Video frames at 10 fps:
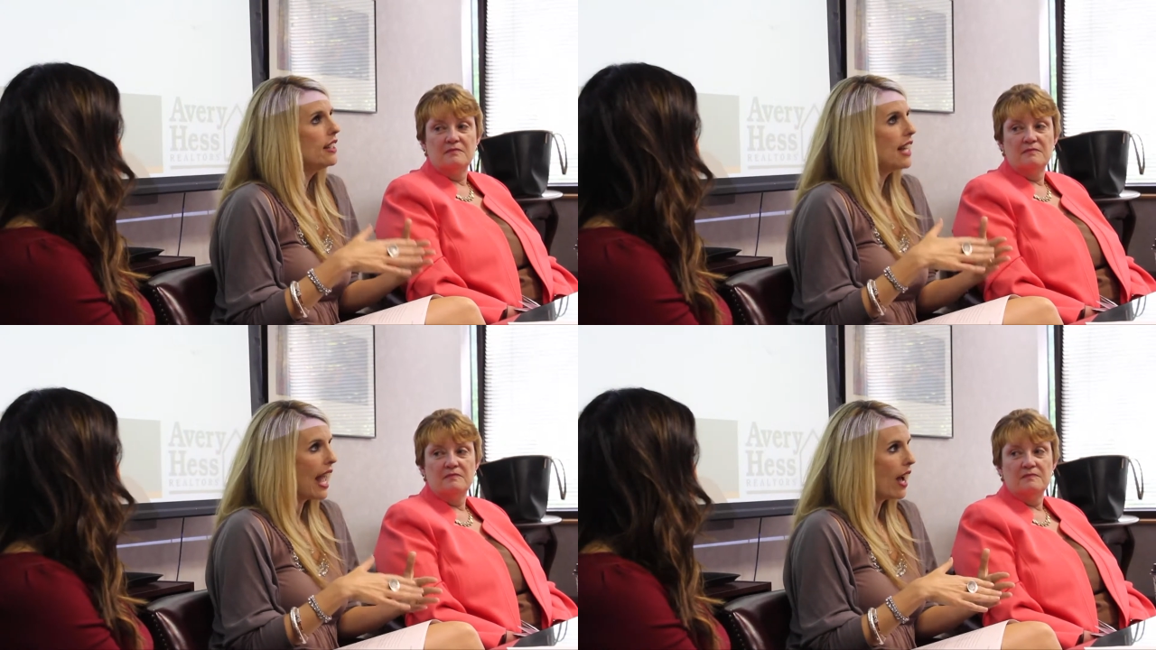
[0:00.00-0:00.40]

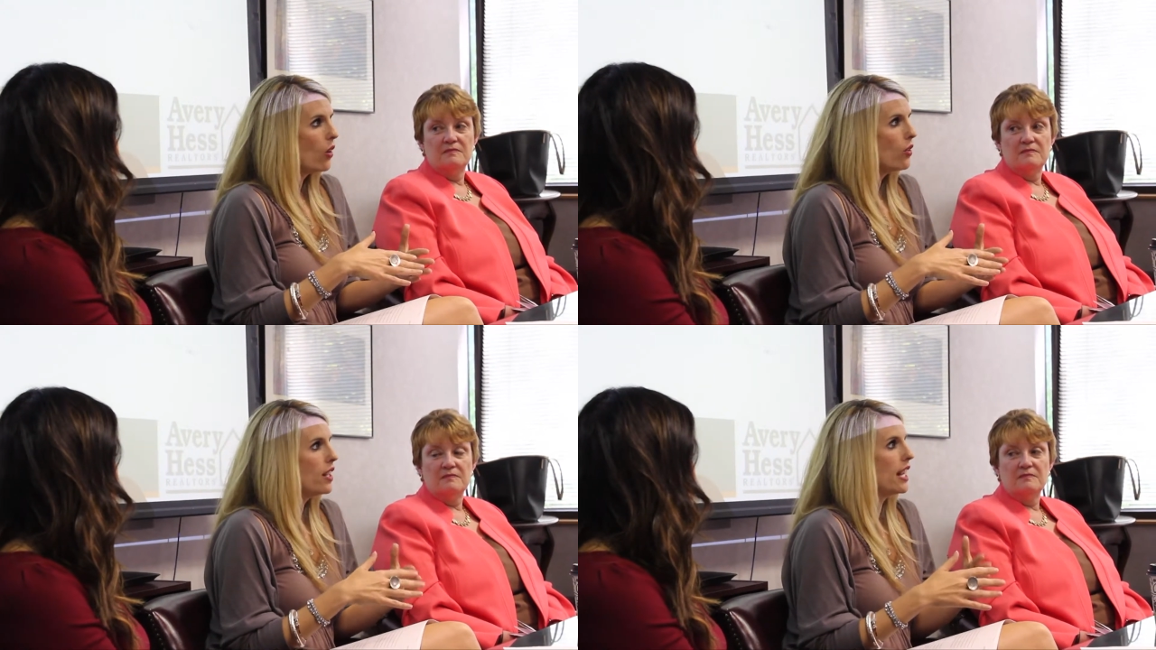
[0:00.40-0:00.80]

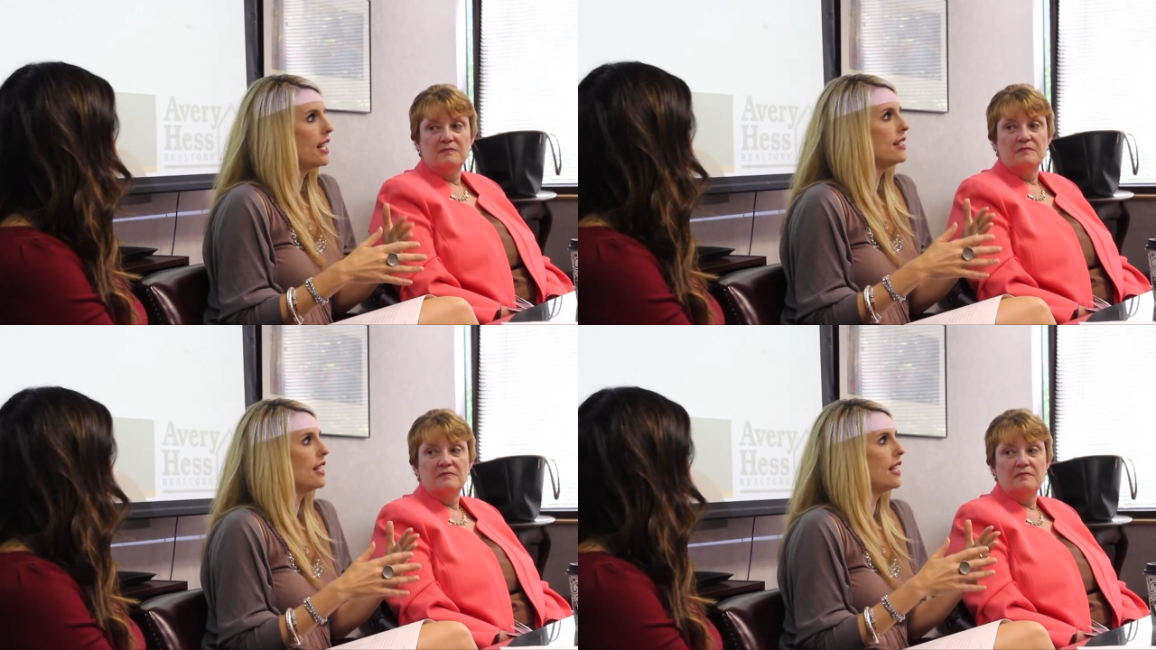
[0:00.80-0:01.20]
Speaker 1: now than I
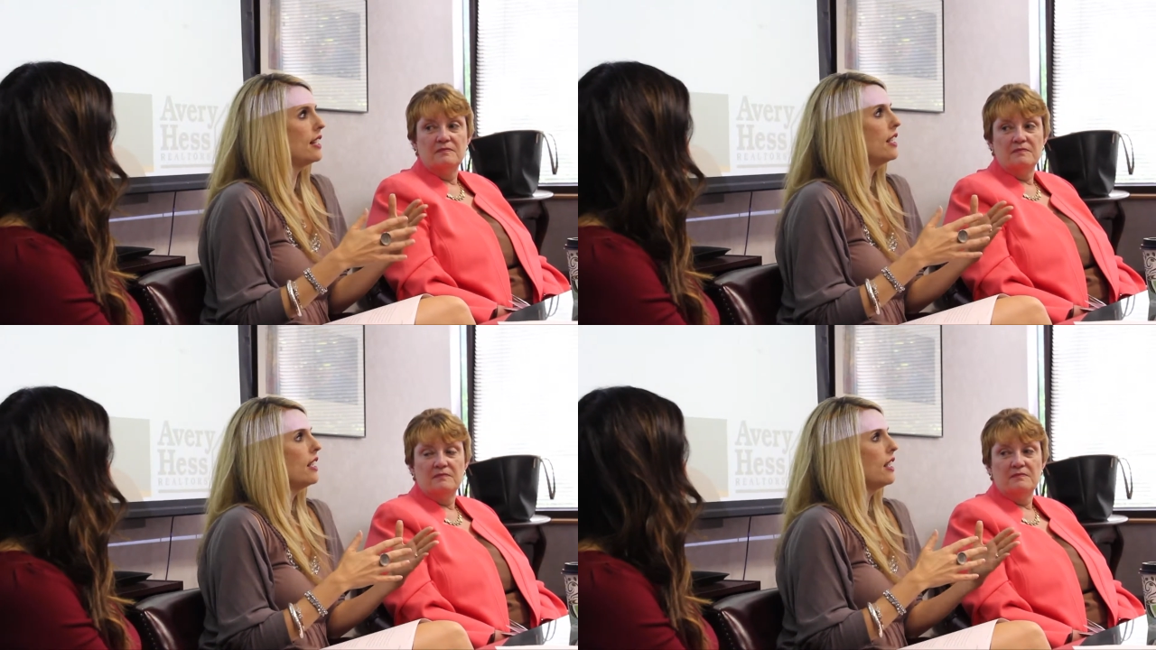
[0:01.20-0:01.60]
did
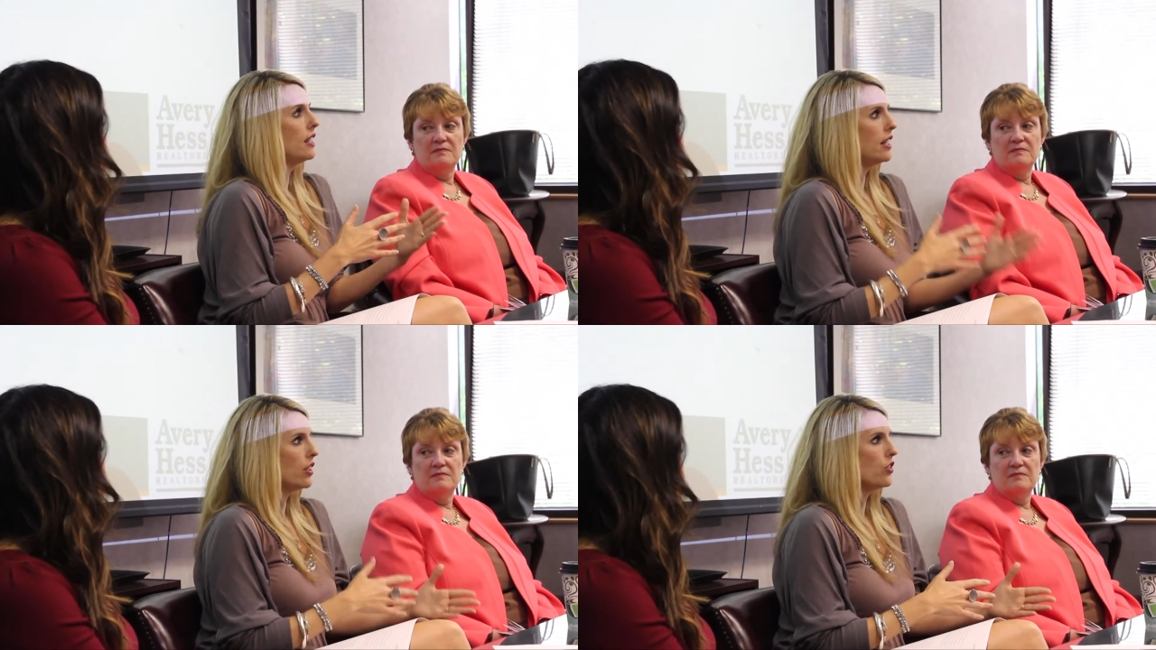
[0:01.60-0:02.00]

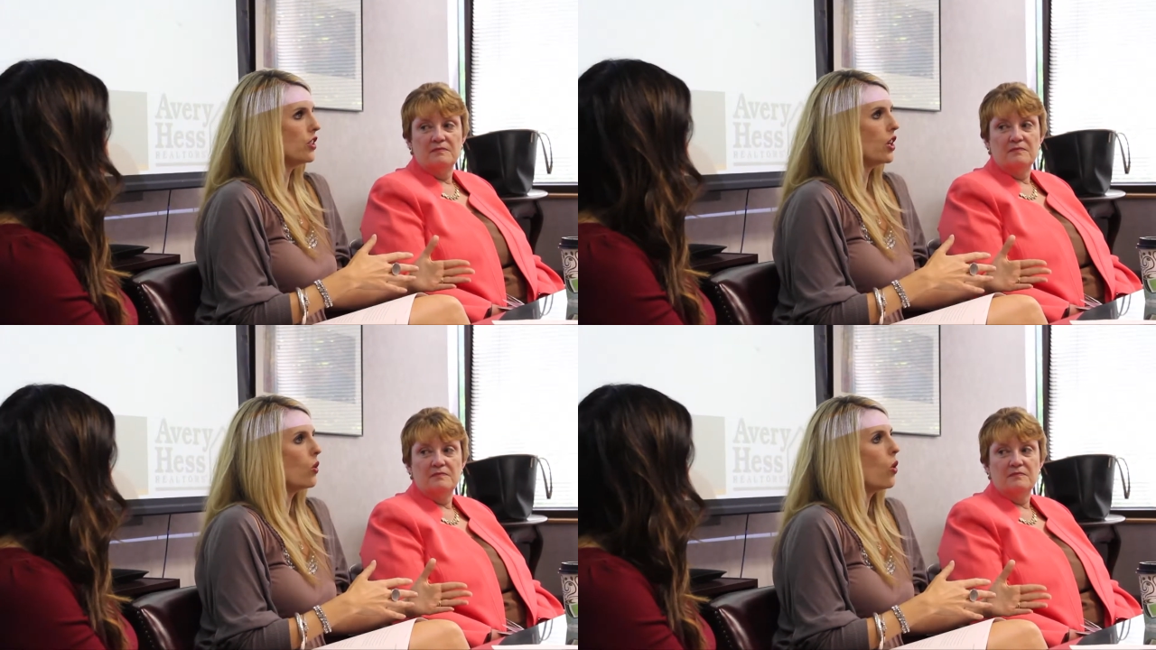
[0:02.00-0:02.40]
years
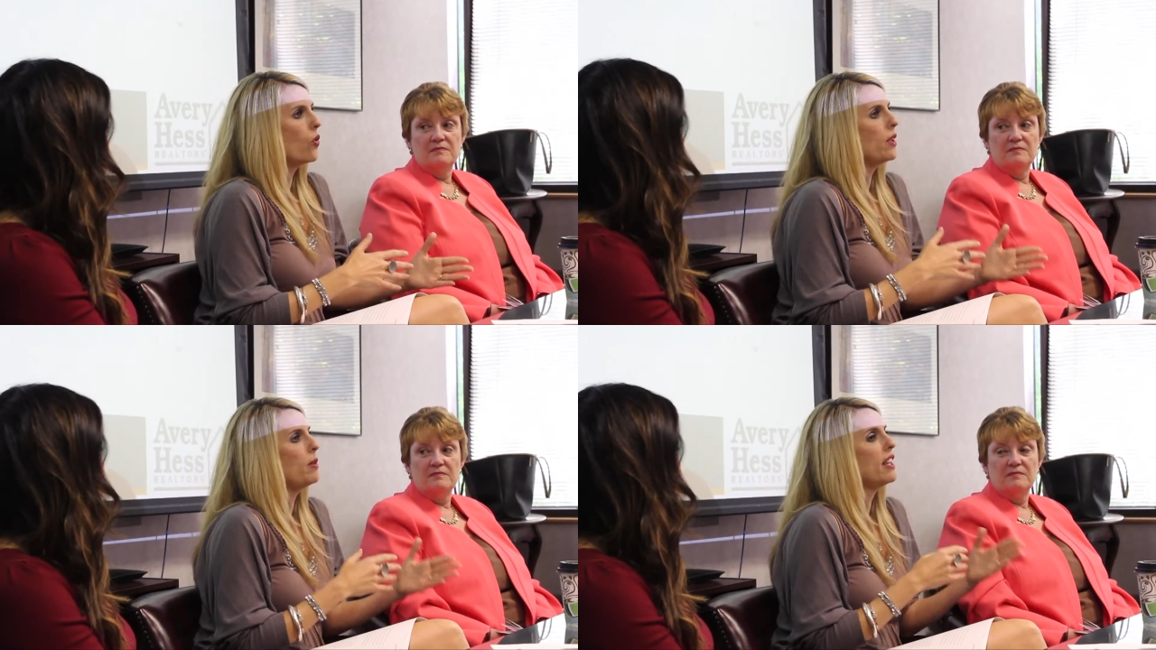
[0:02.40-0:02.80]
ago,
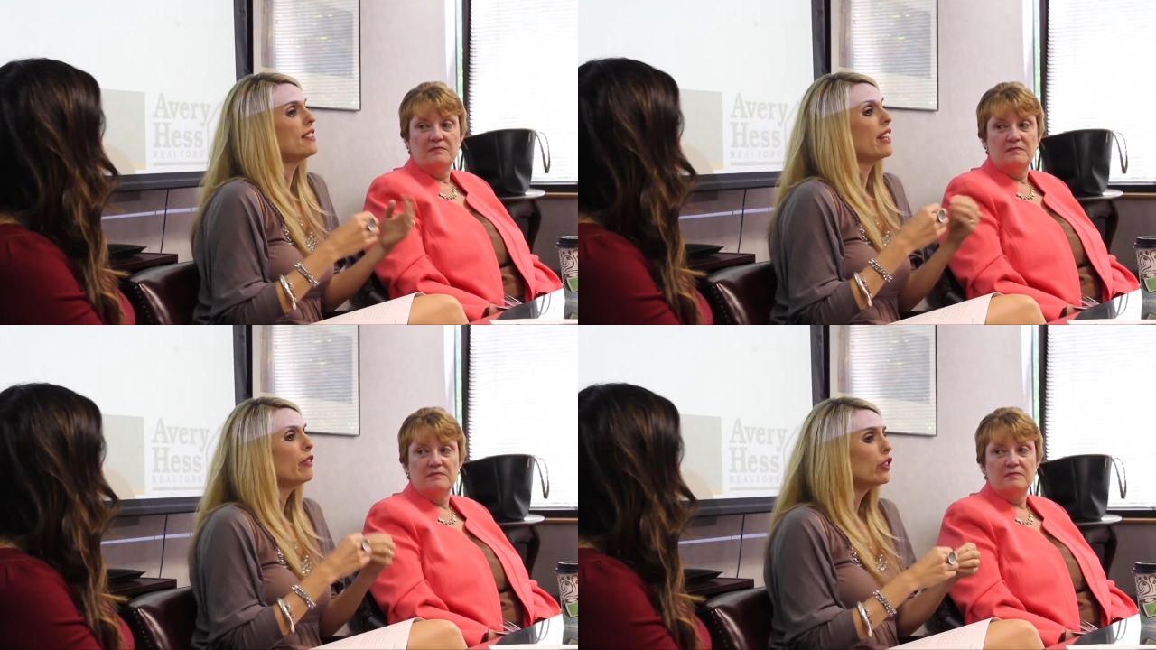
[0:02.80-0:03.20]
only because
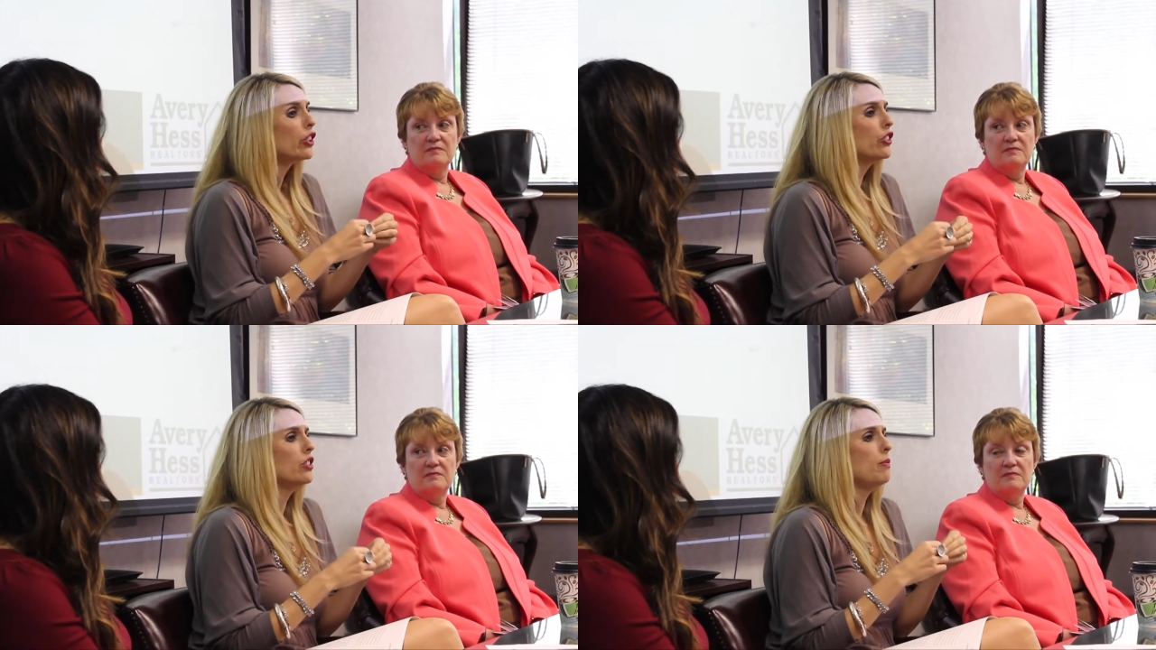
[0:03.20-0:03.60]
I've
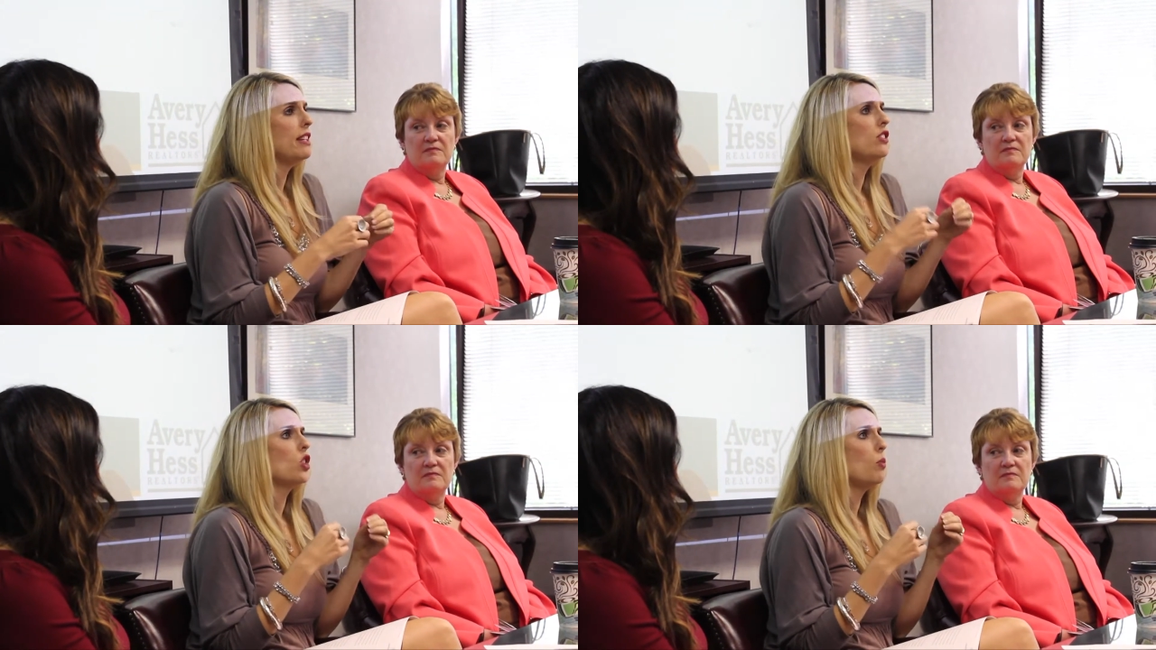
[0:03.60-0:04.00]
learned to be
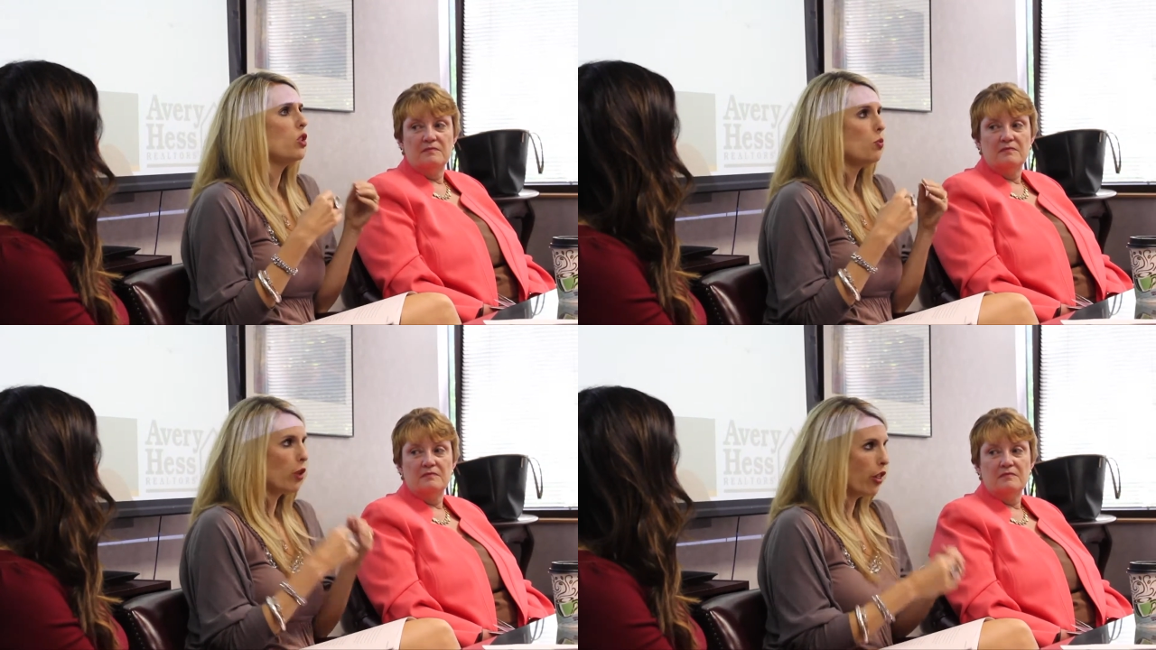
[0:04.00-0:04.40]
so much more